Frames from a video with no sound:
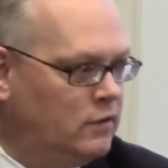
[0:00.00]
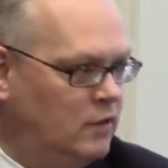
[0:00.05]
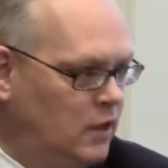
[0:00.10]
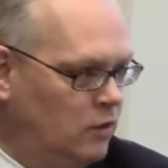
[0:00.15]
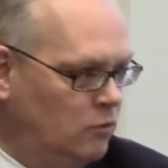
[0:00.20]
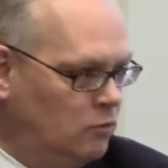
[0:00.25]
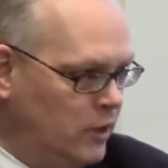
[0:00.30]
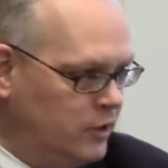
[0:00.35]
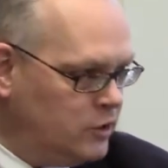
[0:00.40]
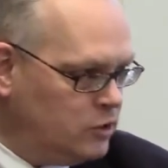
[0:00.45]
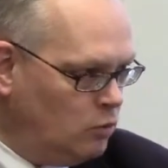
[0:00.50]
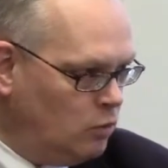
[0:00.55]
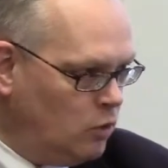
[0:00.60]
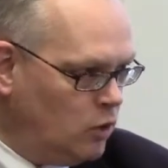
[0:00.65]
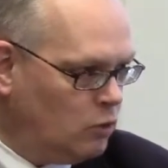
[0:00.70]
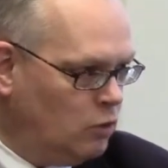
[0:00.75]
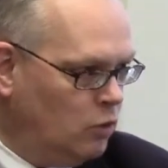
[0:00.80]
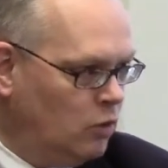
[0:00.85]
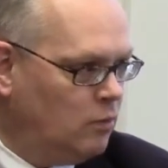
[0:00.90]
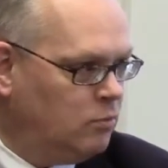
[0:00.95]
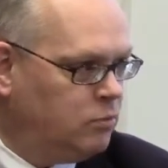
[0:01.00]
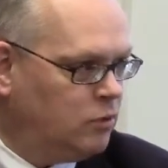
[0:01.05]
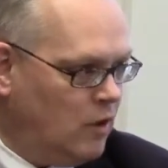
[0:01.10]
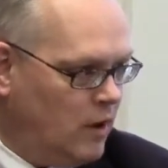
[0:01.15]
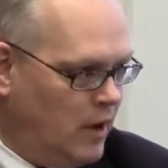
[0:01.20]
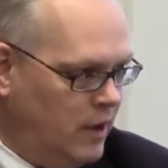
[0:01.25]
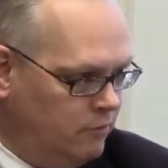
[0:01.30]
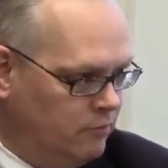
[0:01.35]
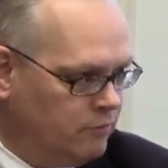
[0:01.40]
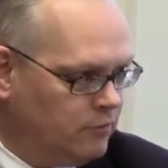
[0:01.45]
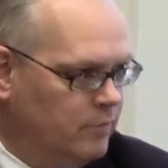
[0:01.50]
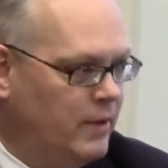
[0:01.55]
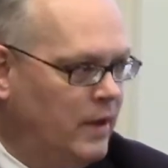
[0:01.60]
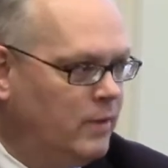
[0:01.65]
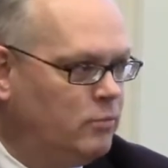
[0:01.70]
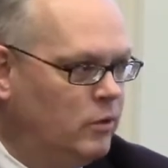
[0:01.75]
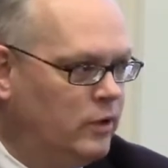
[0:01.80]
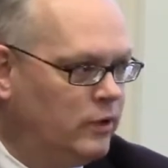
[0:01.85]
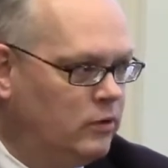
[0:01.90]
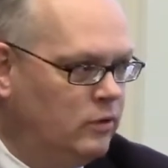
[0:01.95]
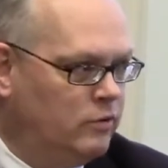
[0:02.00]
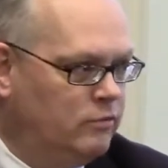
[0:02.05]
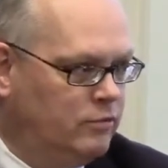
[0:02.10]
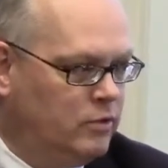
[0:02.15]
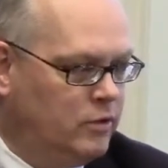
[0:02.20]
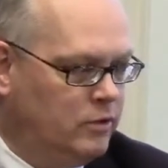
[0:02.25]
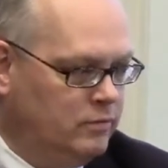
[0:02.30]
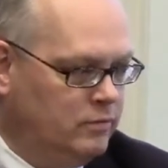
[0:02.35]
then right to work will apply from that point going forward.